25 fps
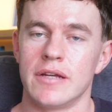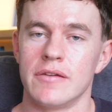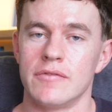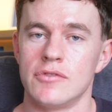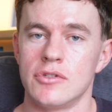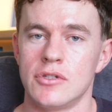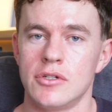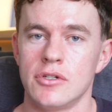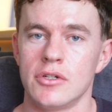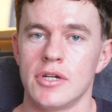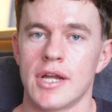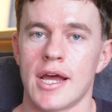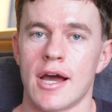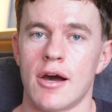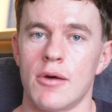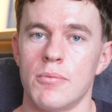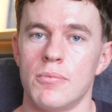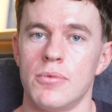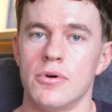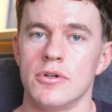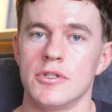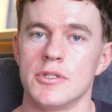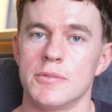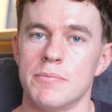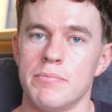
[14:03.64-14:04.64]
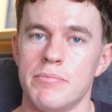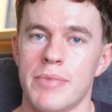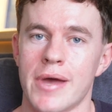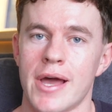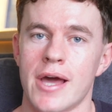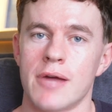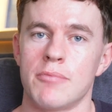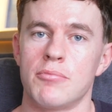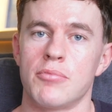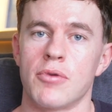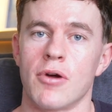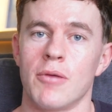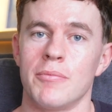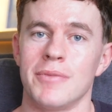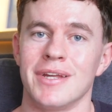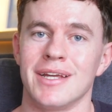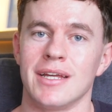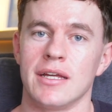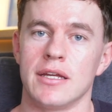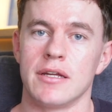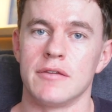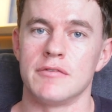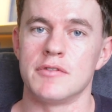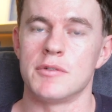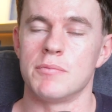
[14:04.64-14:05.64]
gives good outputs, bad
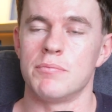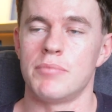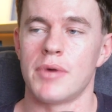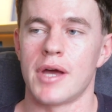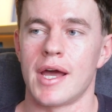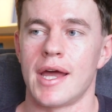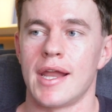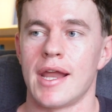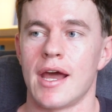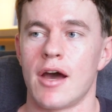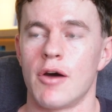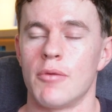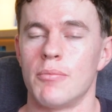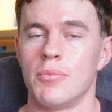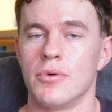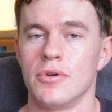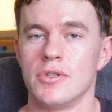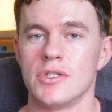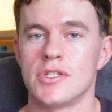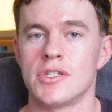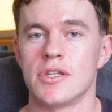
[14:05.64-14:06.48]
prompting gives bad outputs.